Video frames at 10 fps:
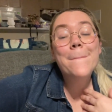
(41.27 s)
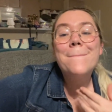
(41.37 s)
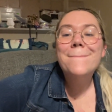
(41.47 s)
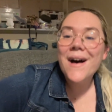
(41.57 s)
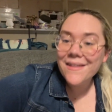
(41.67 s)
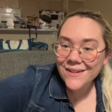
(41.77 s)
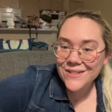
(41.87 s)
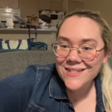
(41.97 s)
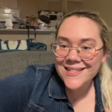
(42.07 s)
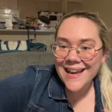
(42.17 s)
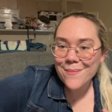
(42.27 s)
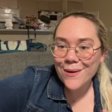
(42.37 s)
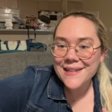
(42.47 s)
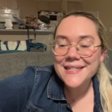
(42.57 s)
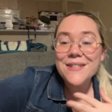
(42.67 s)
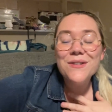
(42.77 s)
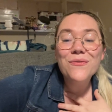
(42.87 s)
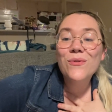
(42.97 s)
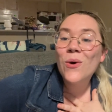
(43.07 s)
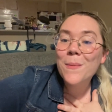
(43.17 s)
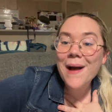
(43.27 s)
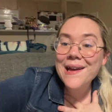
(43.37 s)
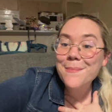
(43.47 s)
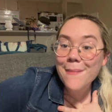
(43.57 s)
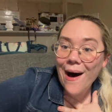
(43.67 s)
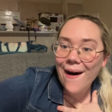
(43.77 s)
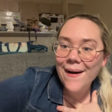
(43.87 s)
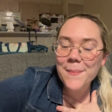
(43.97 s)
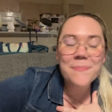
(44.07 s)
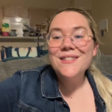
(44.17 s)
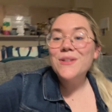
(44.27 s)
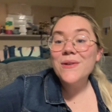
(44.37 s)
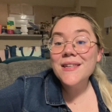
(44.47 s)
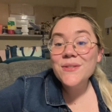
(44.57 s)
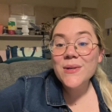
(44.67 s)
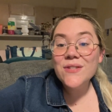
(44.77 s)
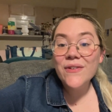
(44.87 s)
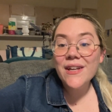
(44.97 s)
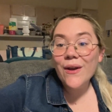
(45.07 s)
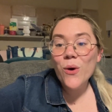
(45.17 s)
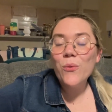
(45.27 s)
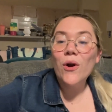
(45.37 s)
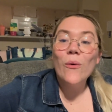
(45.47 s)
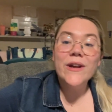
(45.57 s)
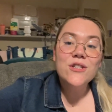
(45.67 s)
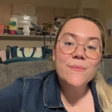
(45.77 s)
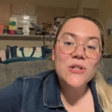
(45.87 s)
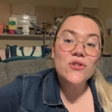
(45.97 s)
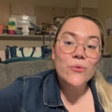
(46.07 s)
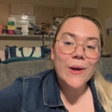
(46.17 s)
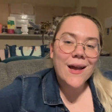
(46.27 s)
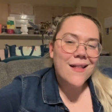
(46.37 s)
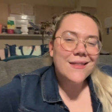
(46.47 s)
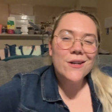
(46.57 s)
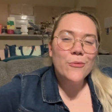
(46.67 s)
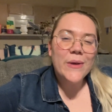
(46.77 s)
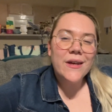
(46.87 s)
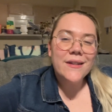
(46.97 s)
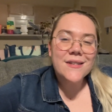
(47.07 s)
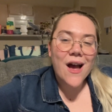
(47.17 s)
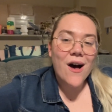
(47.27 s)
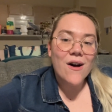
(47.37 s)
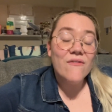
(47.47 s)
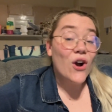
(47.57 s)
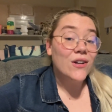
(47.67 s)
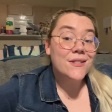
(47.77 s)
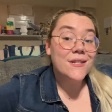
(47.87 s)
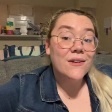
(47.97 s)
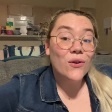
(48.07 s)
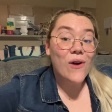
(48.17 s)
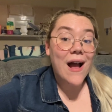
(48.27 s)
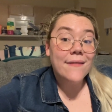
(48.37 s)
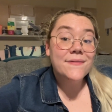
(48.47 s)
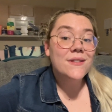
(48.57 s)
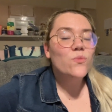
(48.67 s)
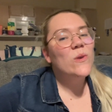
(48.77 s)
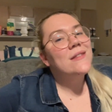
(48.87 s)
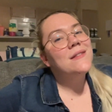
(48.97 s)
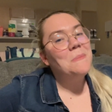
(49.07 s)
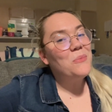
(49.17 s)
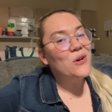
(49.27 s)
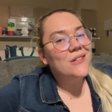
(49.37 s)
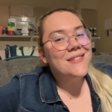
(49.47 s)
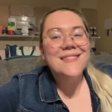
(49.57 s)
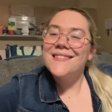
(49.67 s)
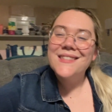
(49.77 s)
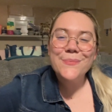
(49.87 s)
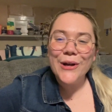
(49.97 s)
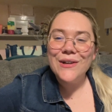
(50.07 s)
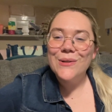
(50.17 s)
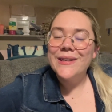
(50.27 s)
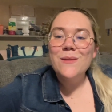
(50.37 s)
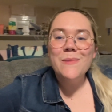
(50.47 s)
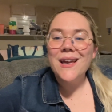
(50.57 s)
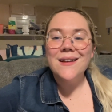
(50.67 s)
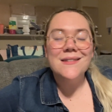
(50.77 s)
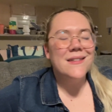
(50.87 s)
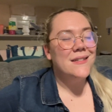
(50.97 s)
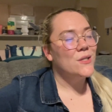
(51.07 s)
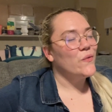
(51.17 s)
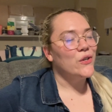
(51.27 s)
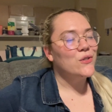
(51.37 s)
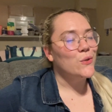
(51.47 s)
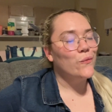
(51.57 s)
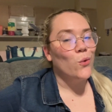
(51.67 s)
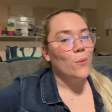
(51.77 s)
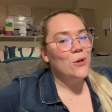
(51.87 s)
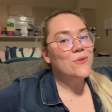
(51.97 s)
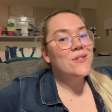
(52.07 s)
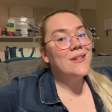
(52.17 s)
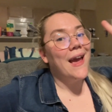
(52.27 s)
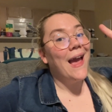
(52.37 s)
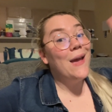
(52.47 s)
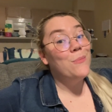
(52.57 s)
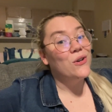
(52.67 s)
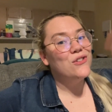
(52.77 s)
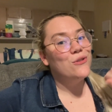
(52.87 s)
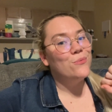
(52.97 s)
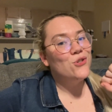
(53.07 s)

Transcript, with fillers: Mother's Day birthday present for my mom. So in this week's video, we're going to be doing a little bit of arts and crafts with some books sprinkled in because this is first and foremost a booktube